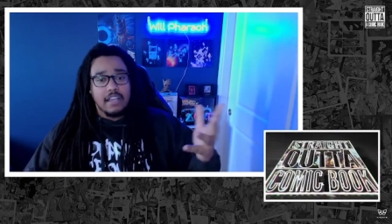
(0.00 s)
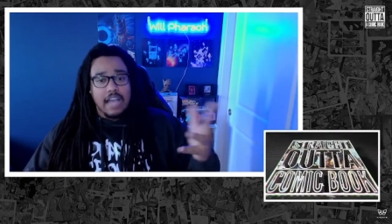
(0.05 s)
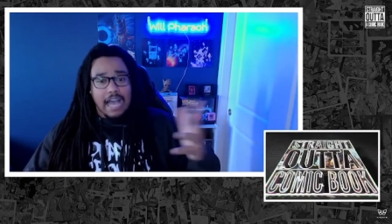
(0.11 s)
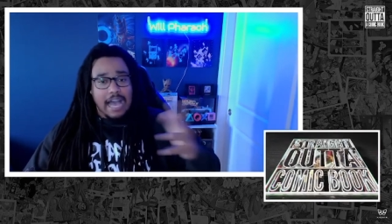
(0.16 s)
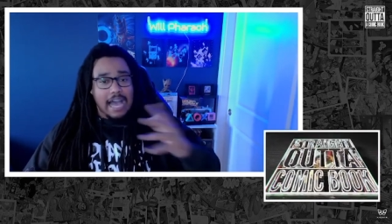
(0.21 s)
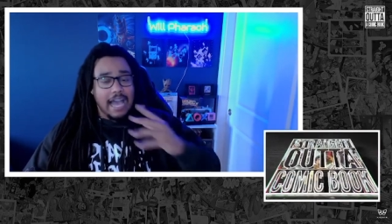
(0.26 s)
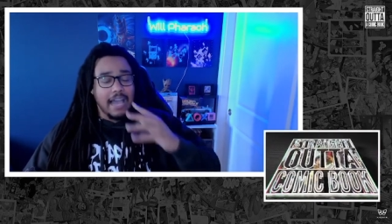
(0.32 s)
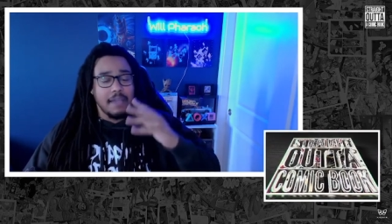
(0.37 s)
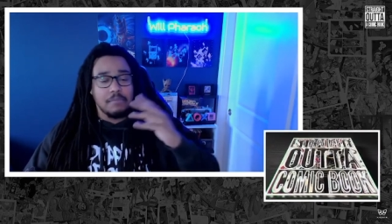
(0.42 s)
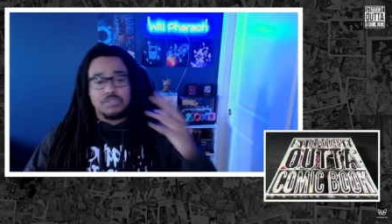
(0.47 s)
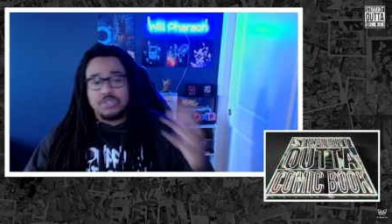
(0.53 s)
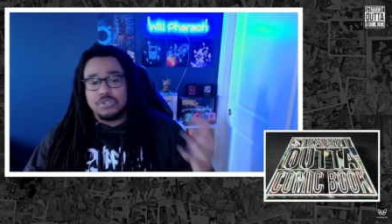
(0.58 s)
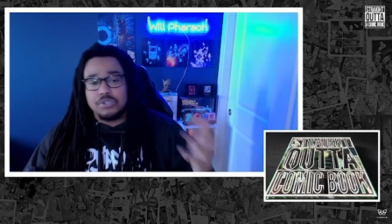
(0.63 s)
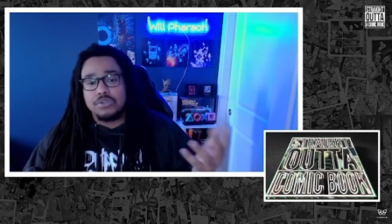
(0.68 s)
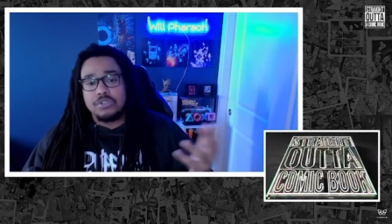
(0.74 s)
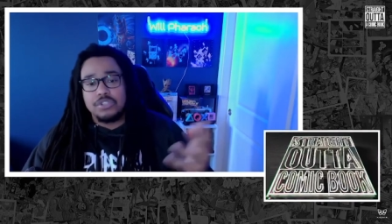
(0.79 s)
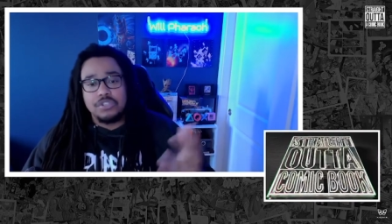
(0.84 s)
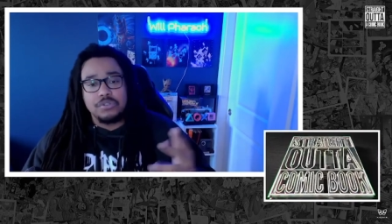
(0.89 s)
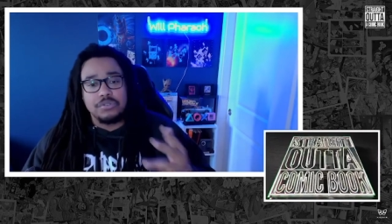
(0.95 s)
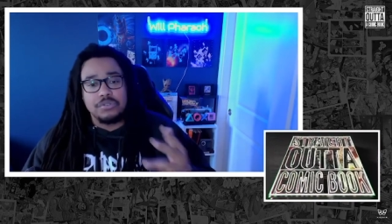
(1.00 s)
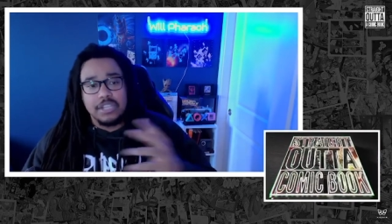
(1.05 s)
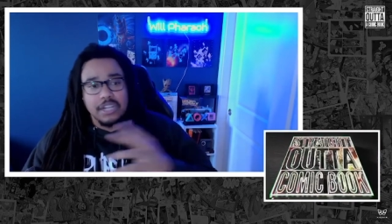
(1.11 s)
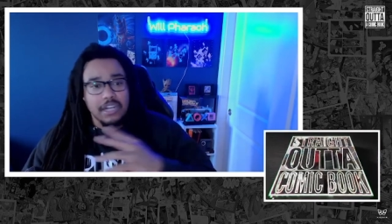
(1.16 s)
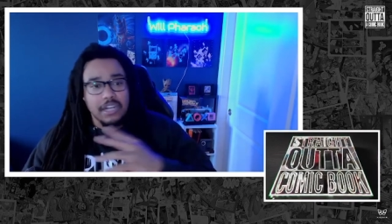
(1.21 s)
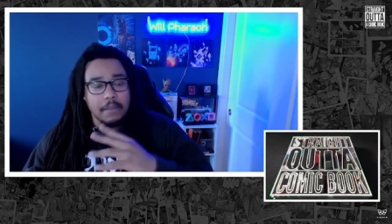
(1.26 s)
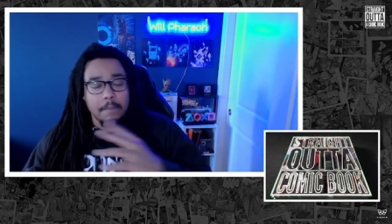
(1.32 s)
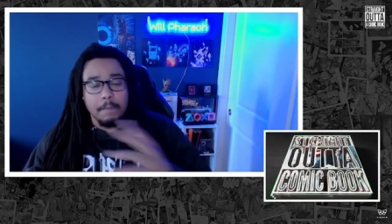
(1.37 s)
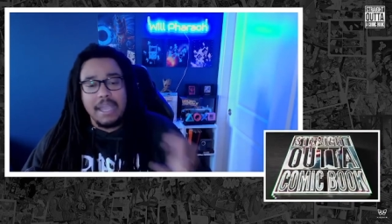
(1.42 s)
I am sure you did
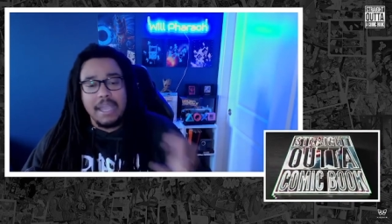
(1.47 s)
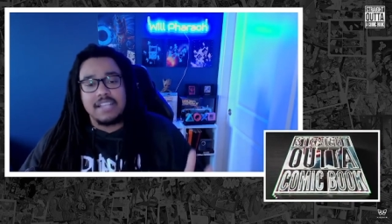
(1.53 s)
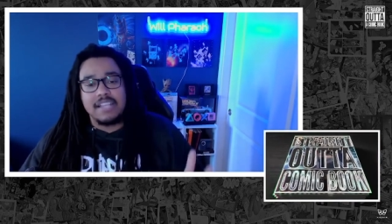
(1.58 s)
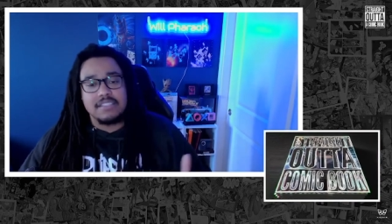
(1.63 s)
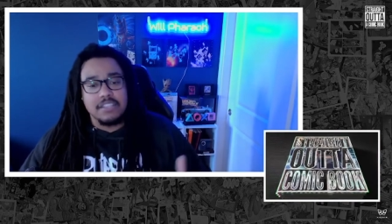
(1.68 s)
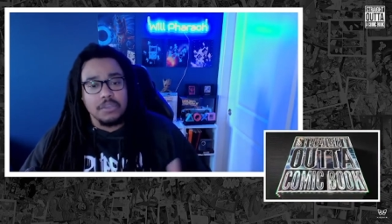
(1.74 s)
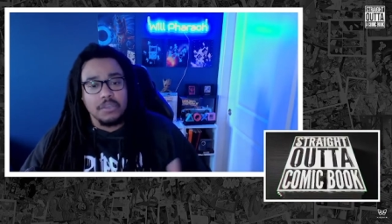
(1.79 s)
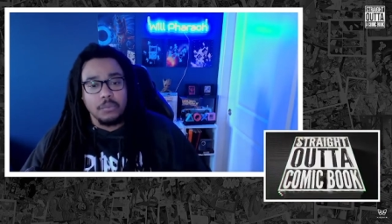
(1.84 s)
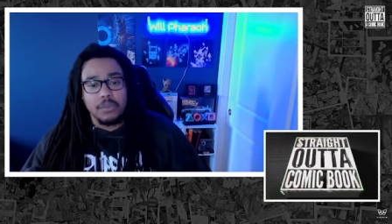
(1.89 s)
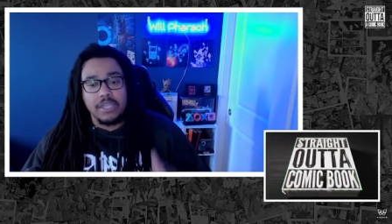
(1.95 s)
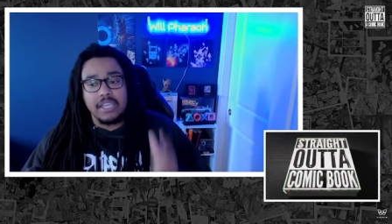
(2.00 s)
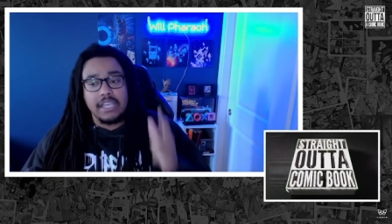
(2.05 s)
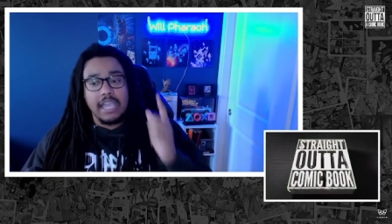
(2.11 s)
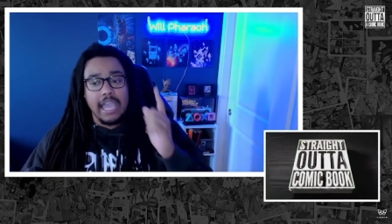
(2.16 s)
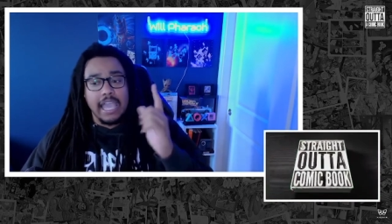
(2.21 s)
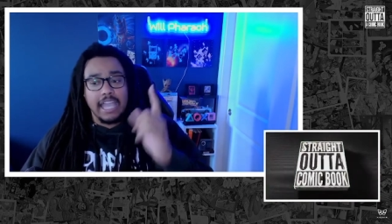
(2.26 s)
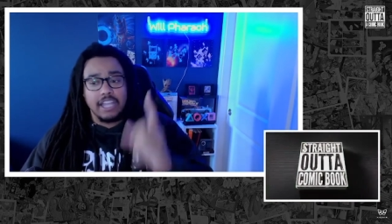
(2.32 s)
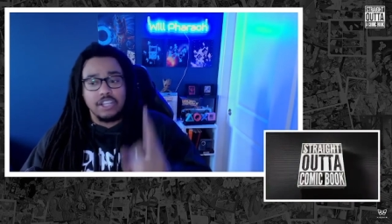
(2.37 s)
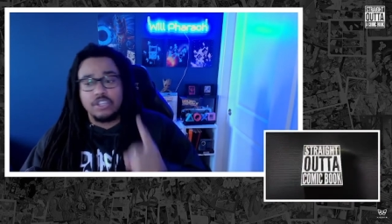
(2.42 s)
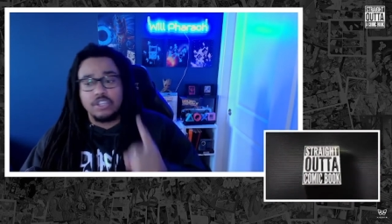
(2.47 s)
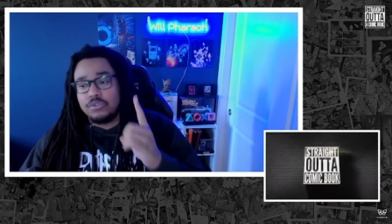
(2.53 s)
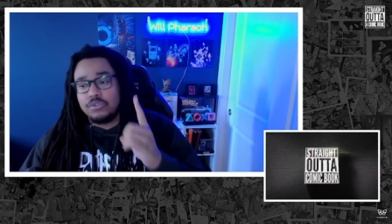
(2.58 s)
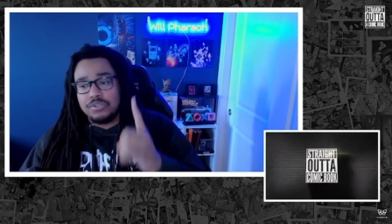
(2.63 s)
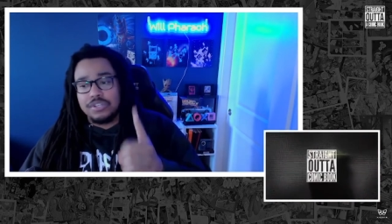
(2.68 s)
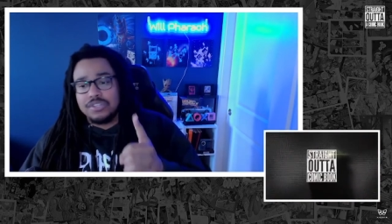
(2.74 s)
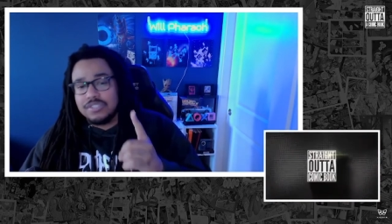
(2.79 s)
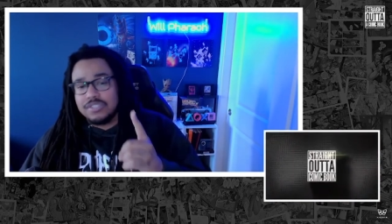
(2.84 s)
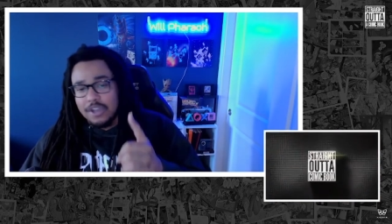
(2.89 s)
an amazing week and you
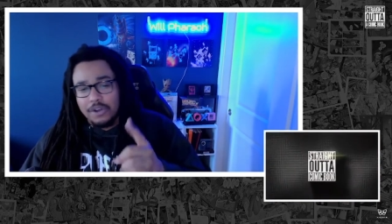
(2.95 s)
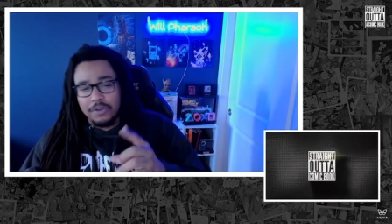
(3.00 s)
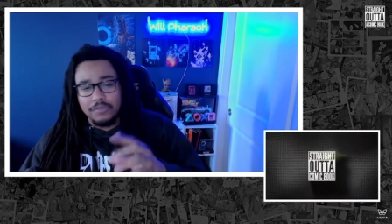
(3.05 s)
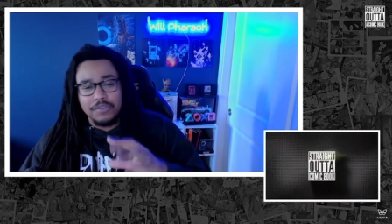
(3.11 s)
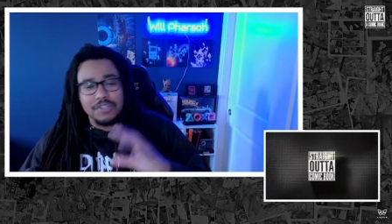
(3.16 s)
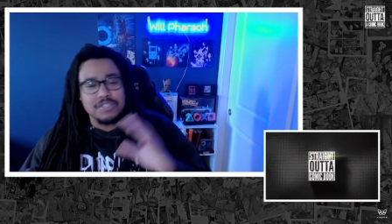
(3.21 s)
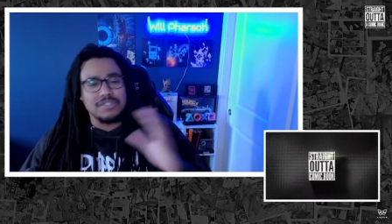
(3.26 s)
deserve it.